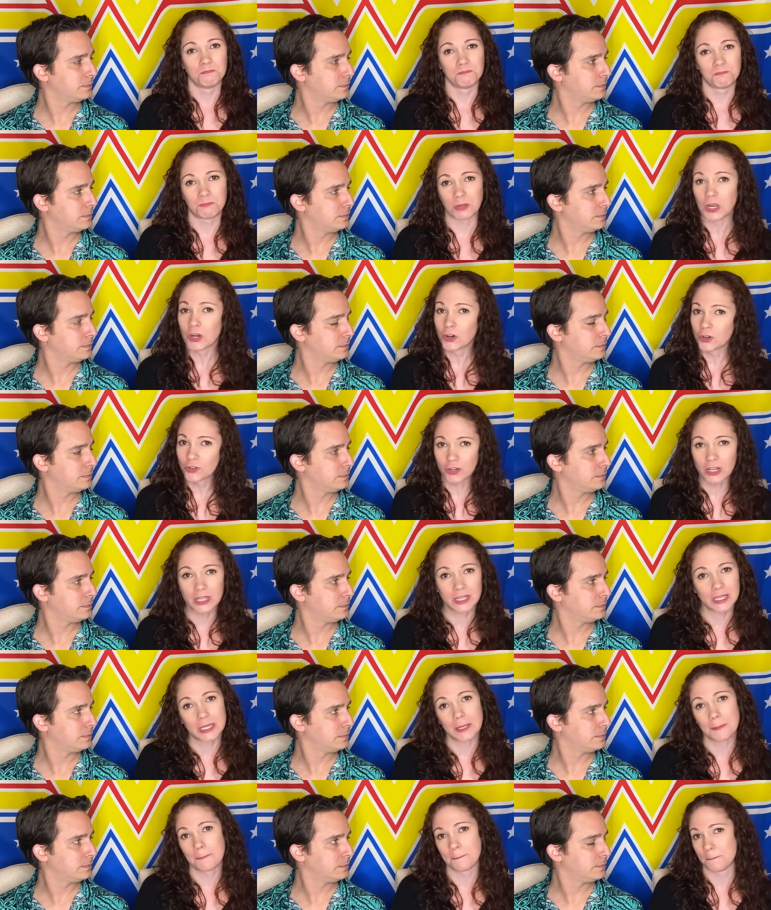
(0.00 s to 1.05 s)

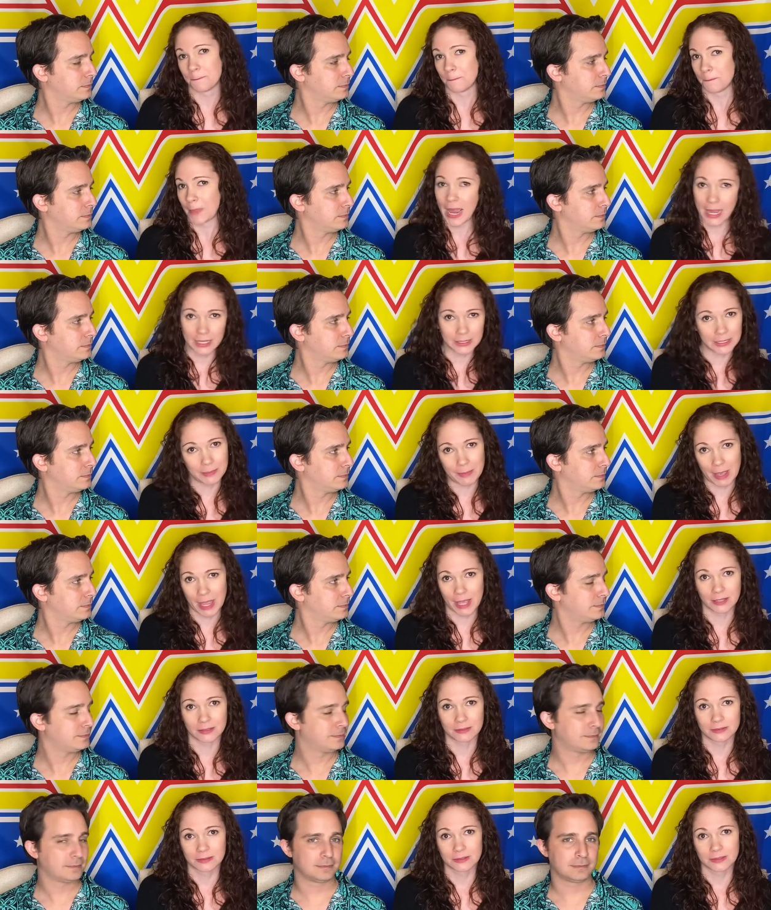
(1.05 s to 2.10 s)
Speaker 1: beer-drinking manly
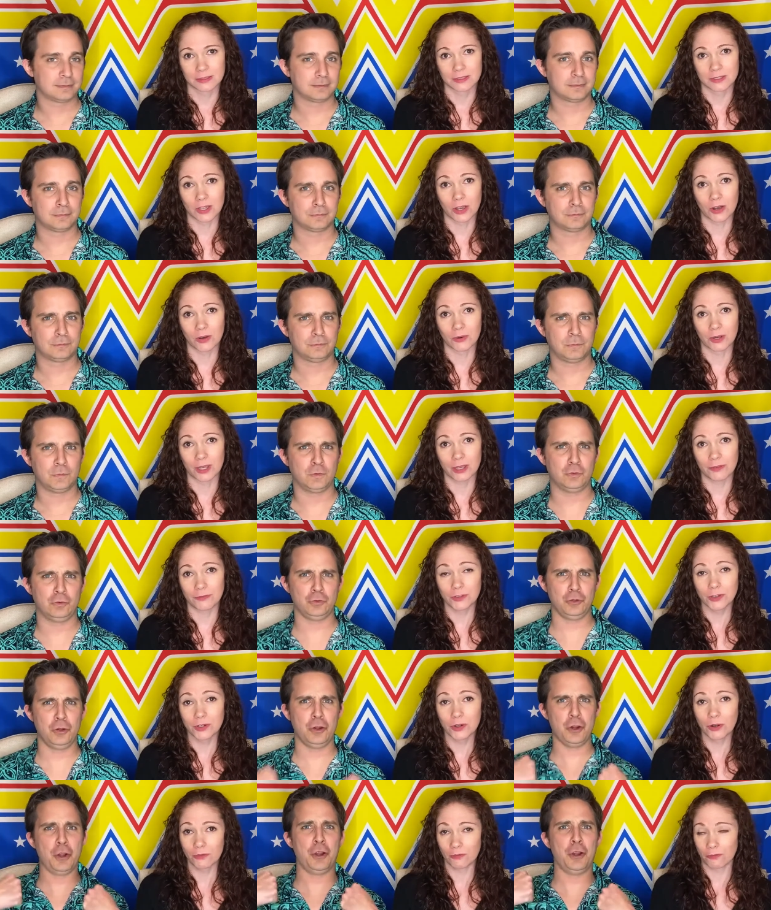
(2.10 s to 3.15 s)
man. So if you
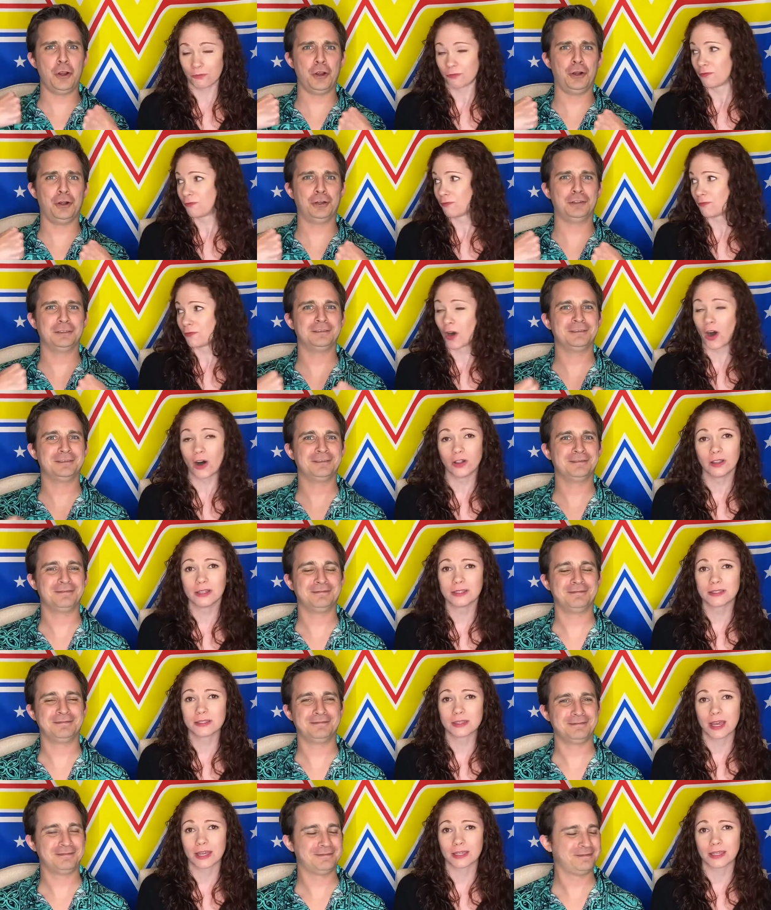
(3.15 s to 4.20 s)
don't fall into
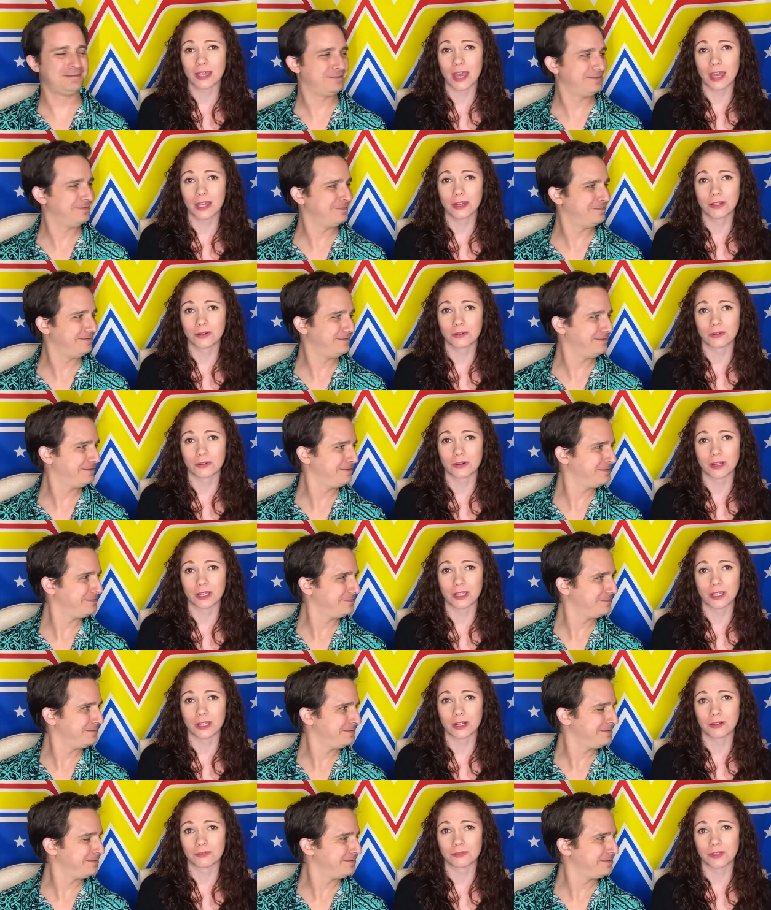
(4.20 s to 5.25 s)
that
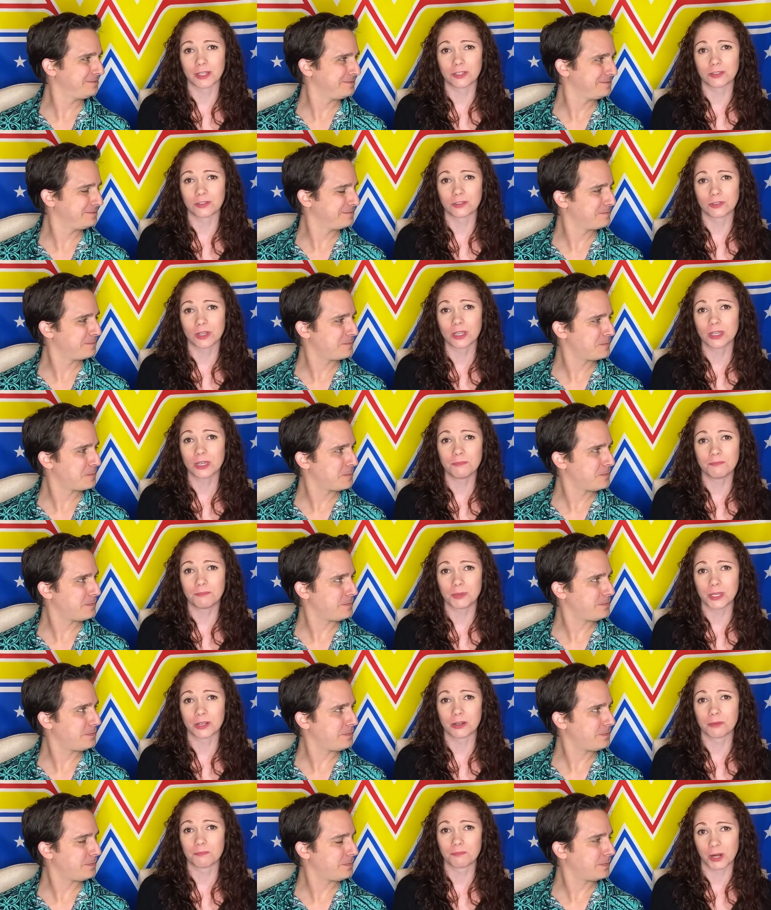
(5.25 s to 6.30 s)
category of, like, drinking
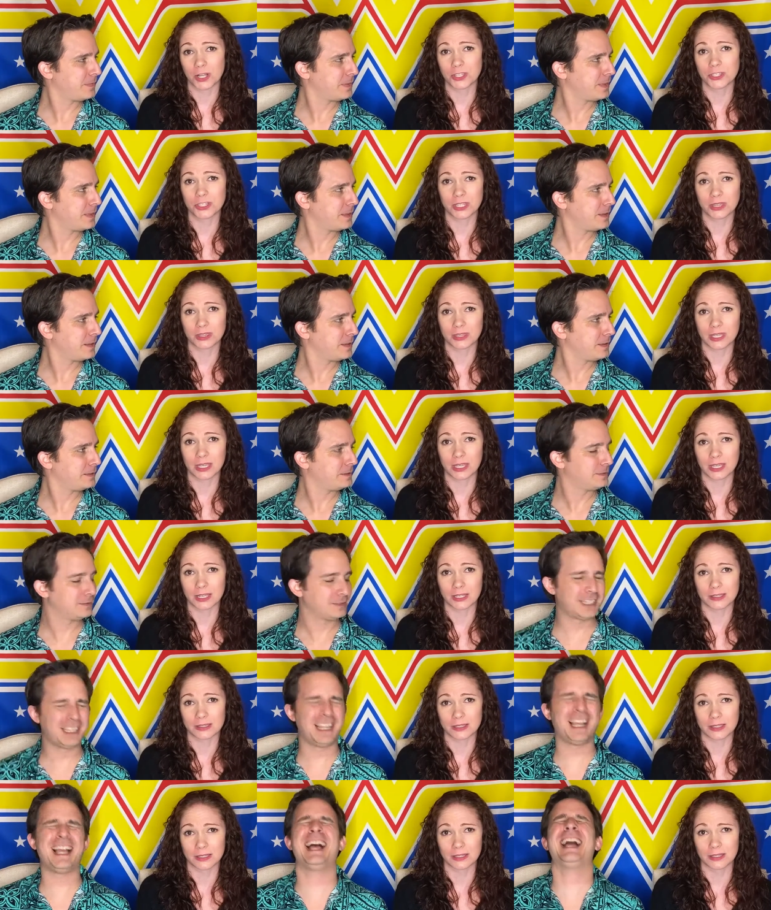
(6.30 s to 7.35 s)
beer and punching things,
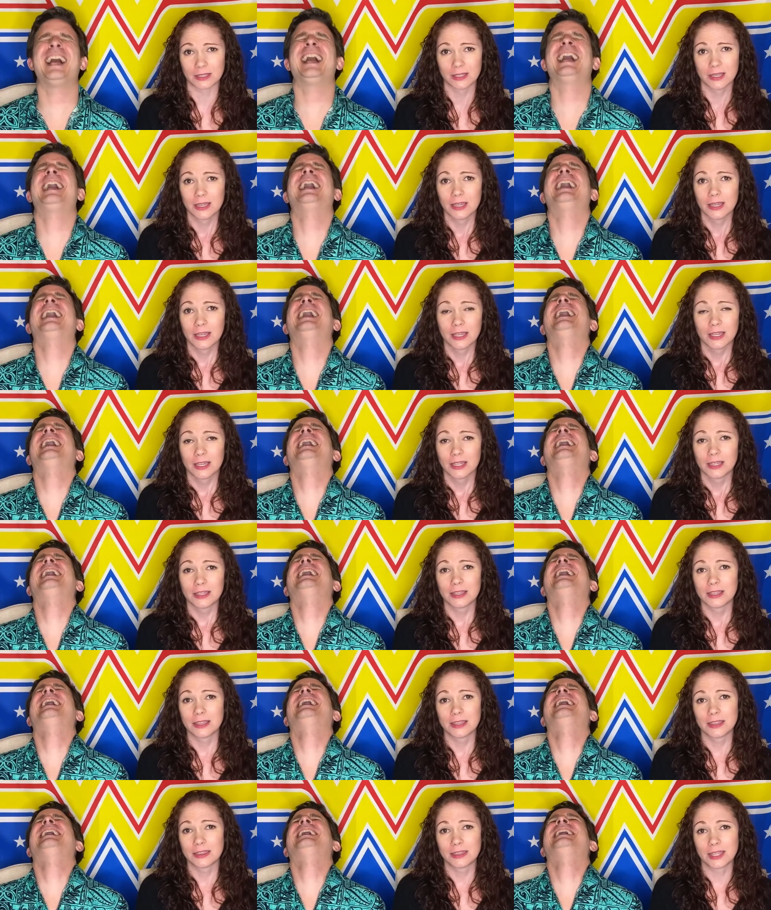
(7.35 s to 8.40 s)

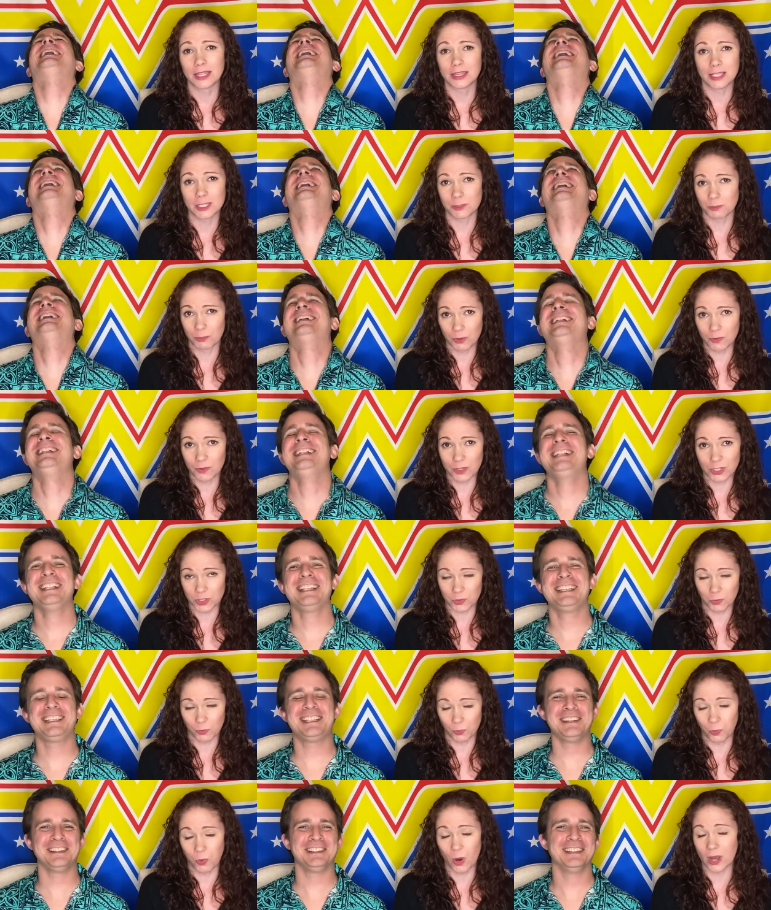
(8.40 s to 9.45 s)
and then this movie
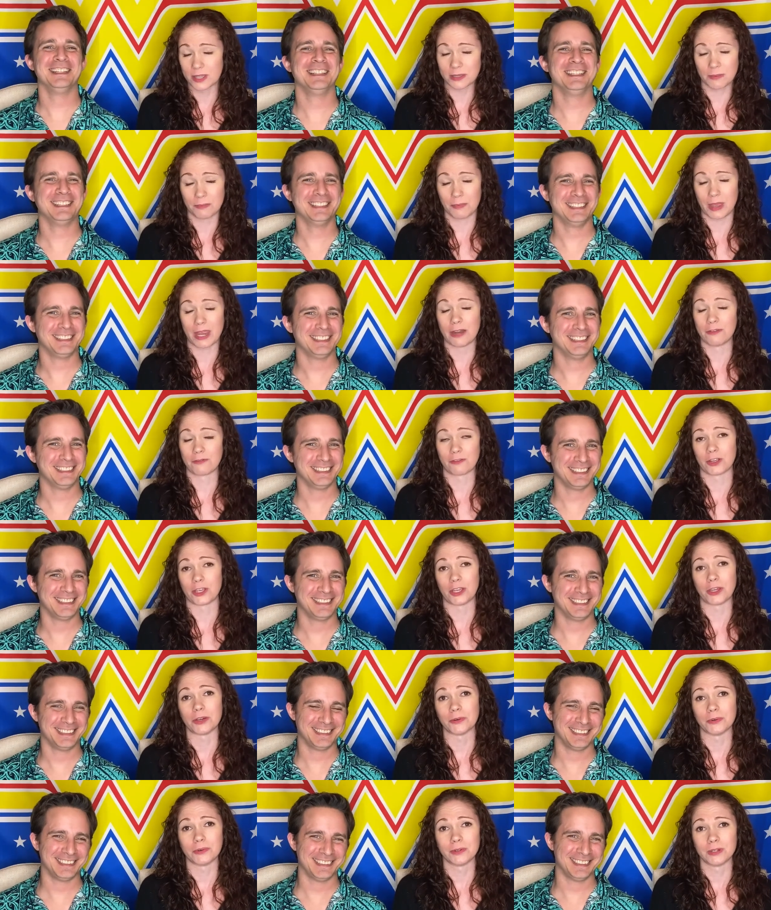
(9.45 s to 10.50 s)
just wasn't made for you.